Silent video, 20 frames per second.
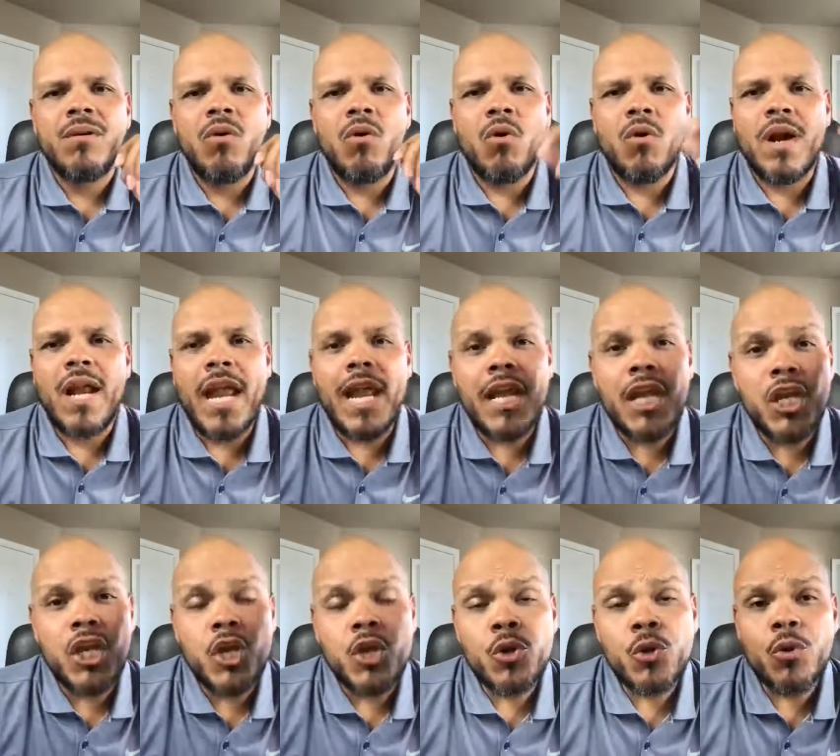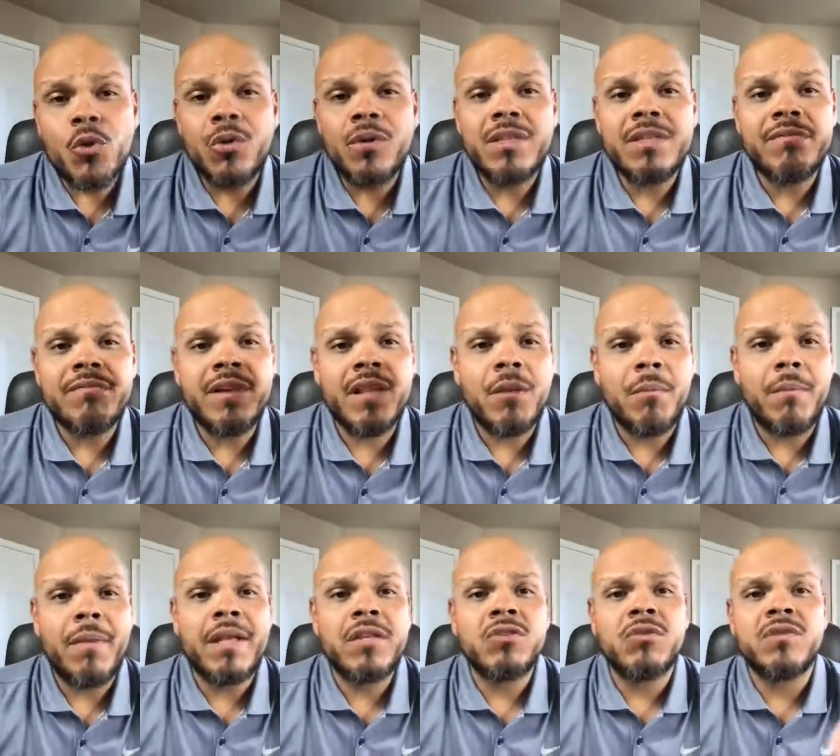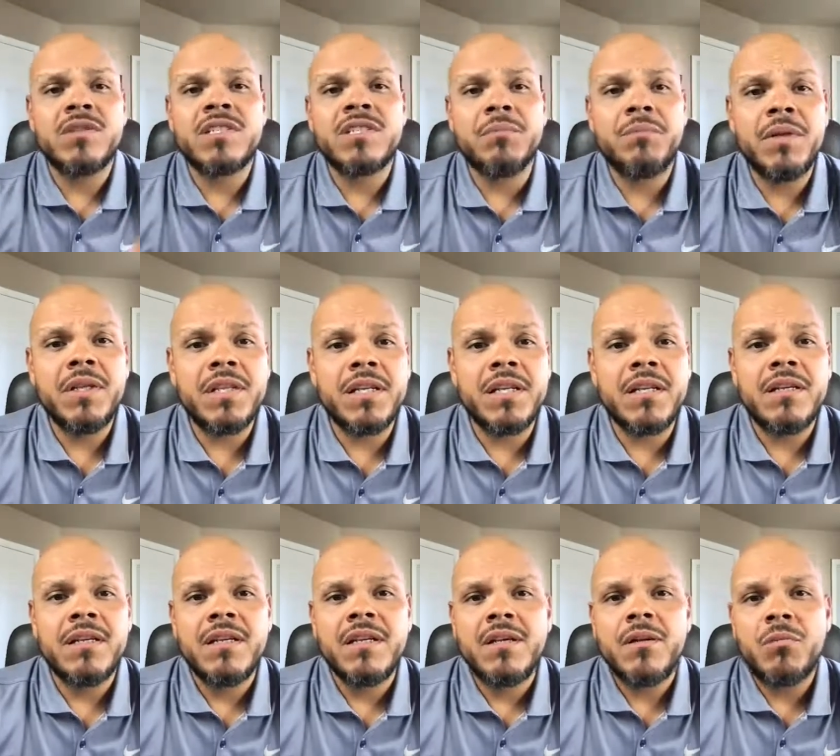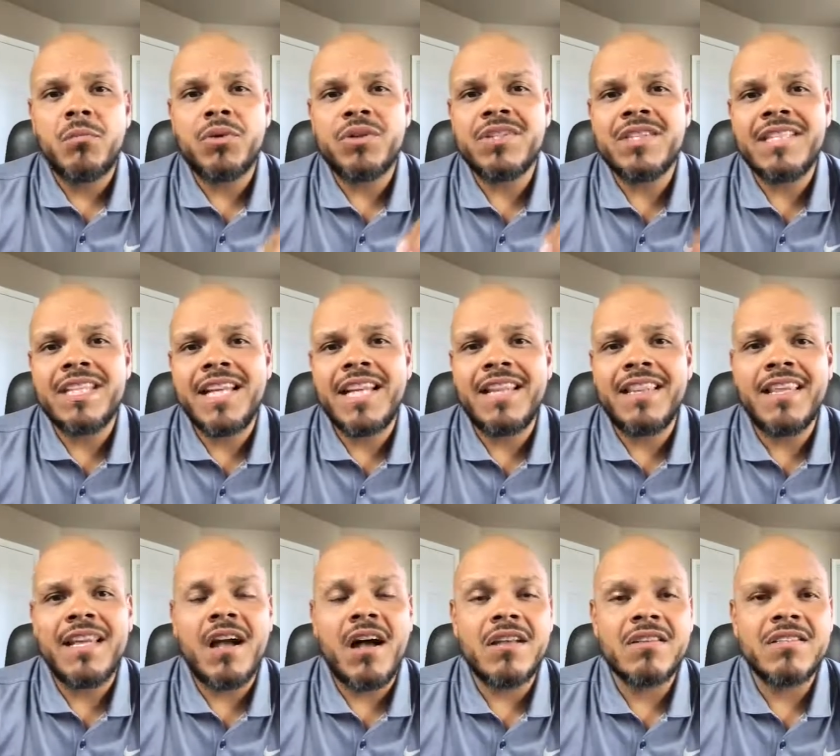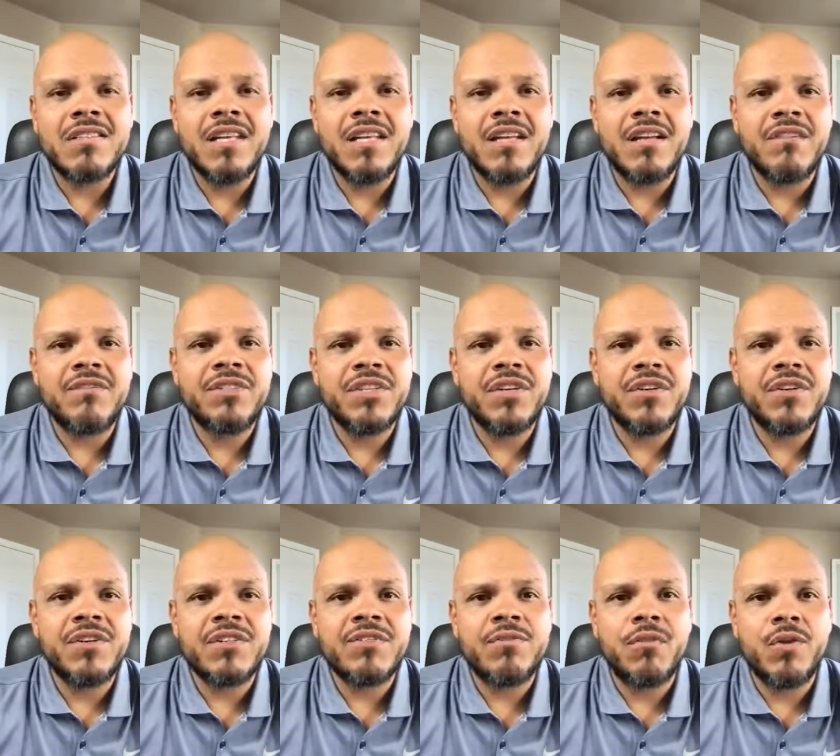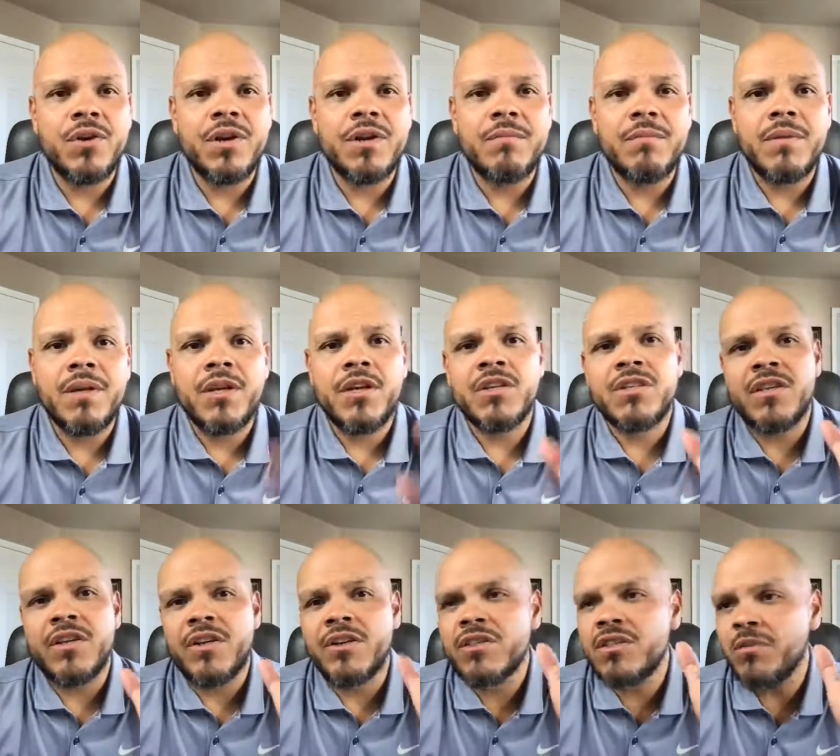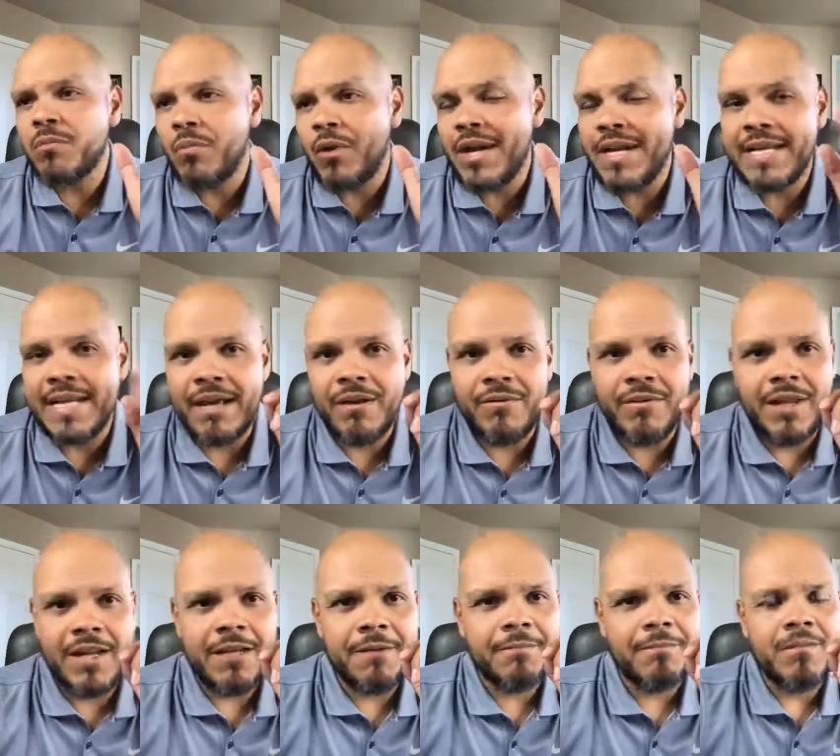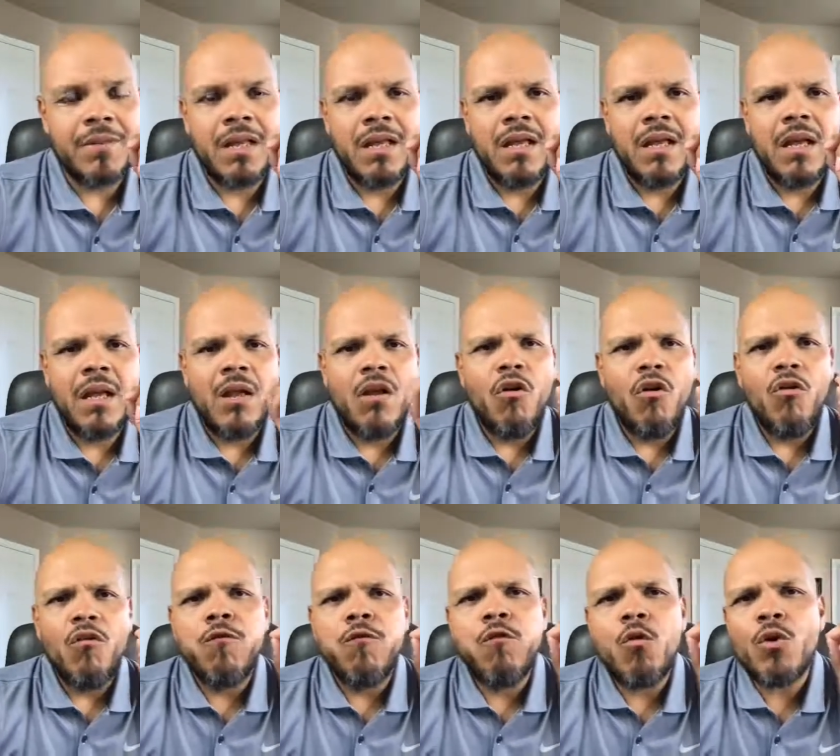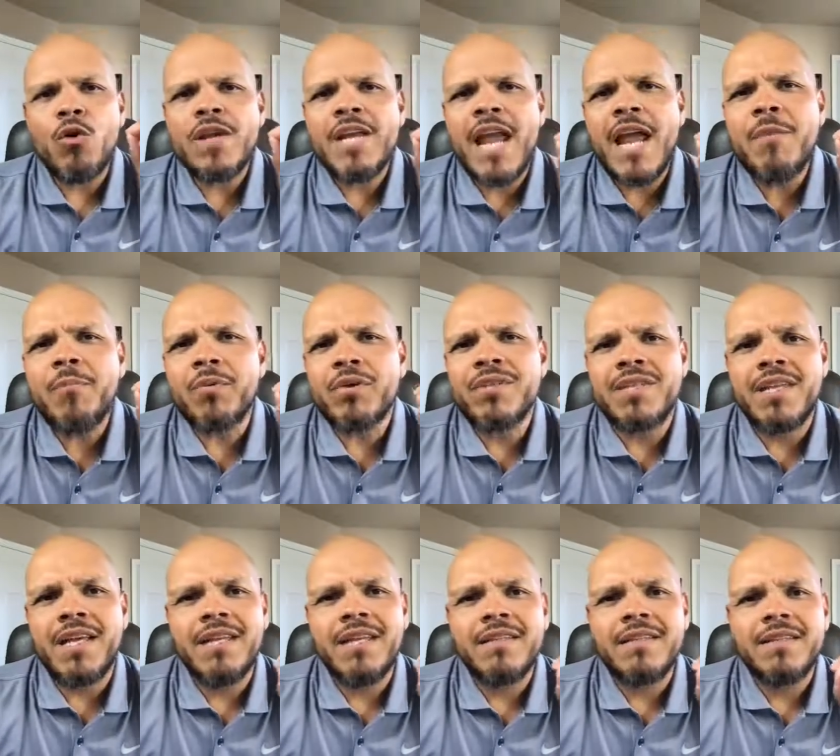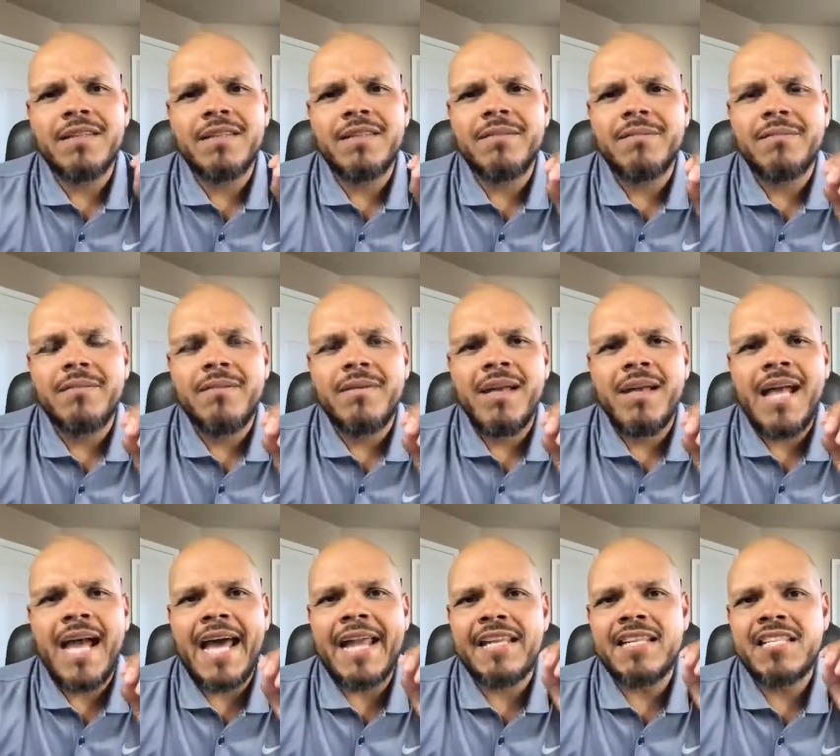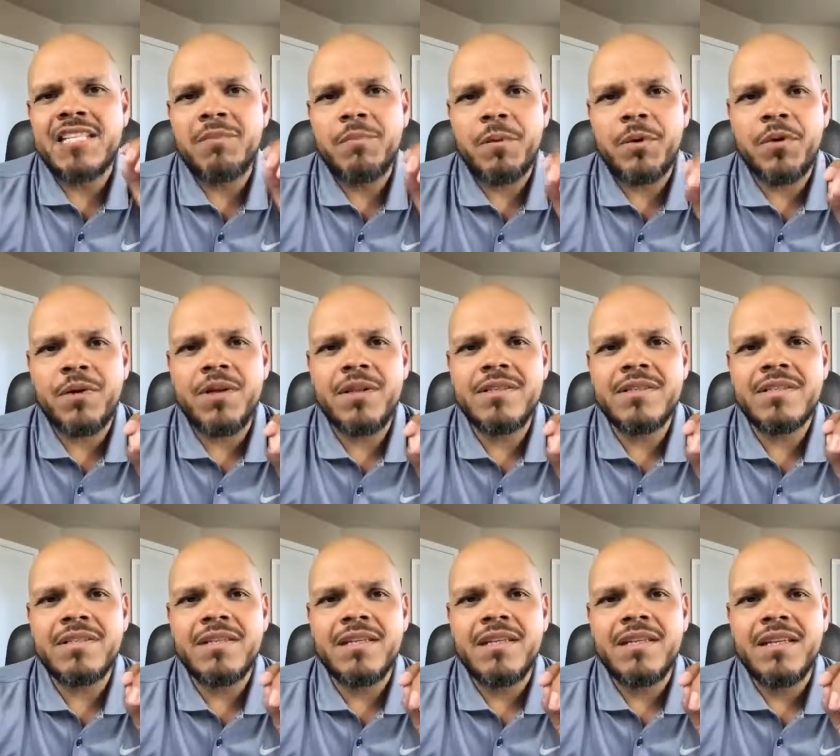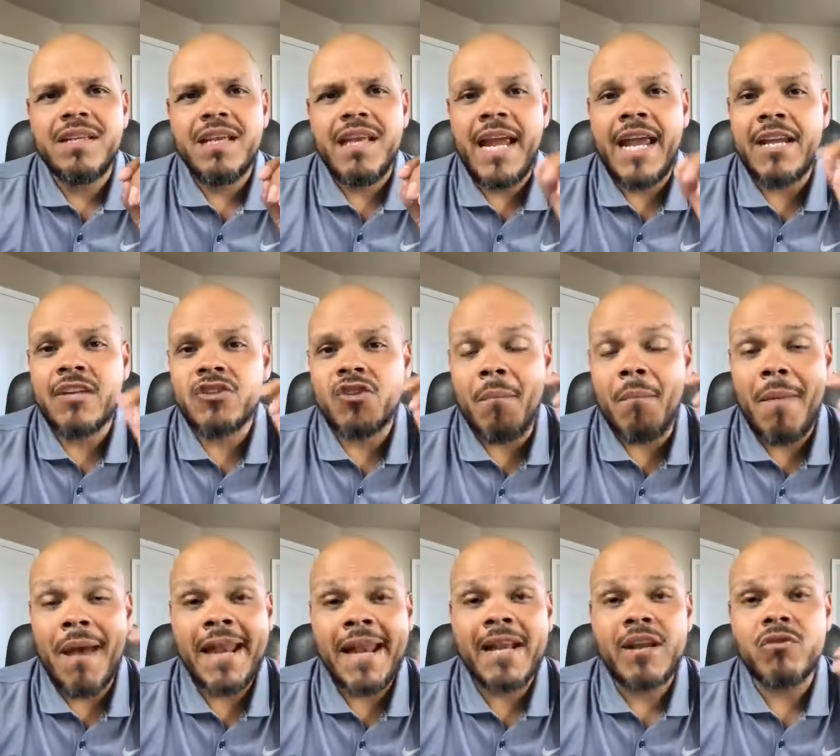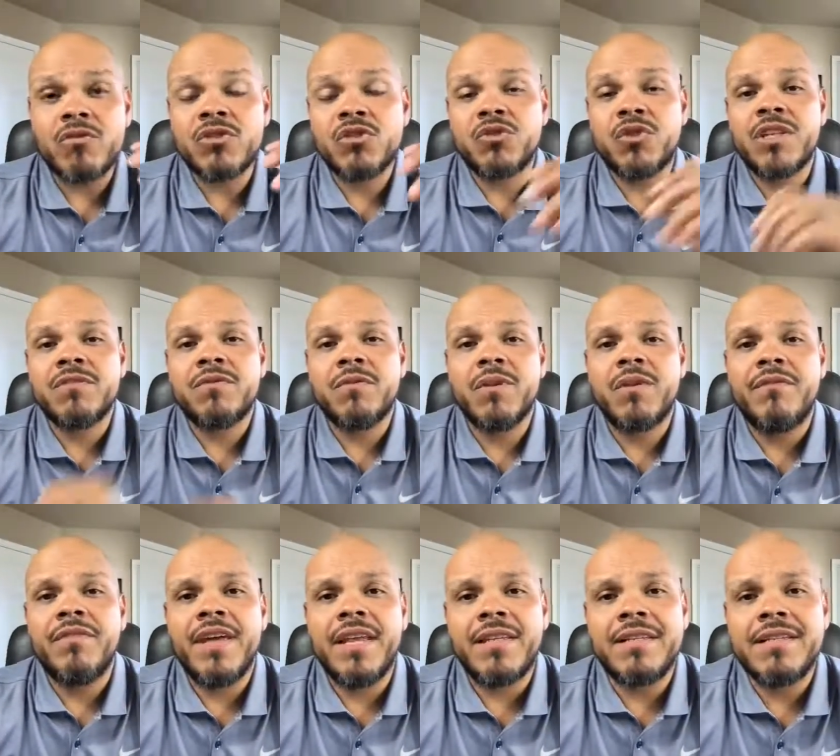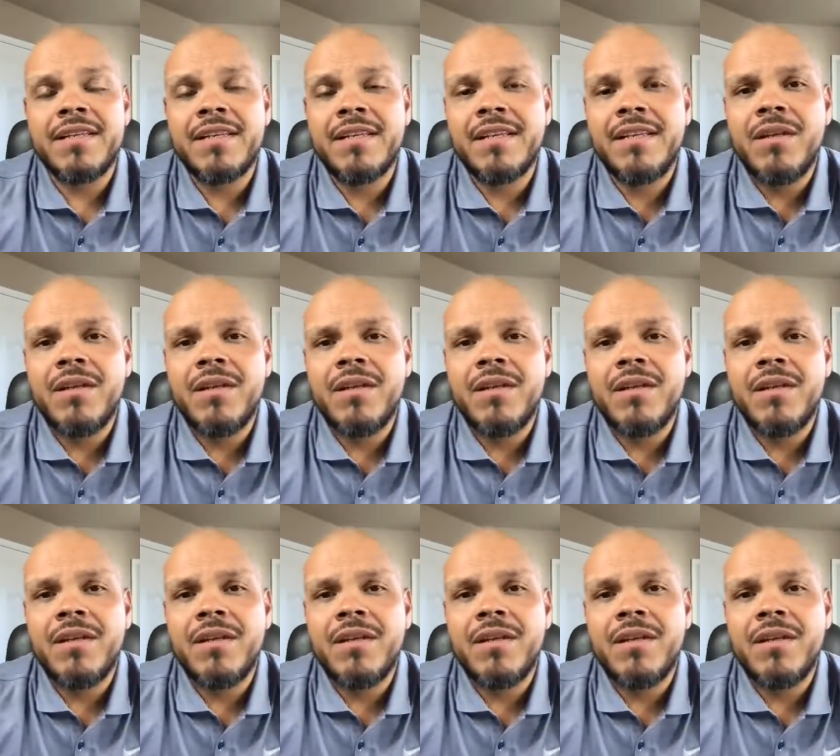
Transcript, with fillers: or a neurodevelopmental disability preceding the onset of gender dysphoria. Here's here's the breakdown, ready? 48% had experienced a traumatic or stressful event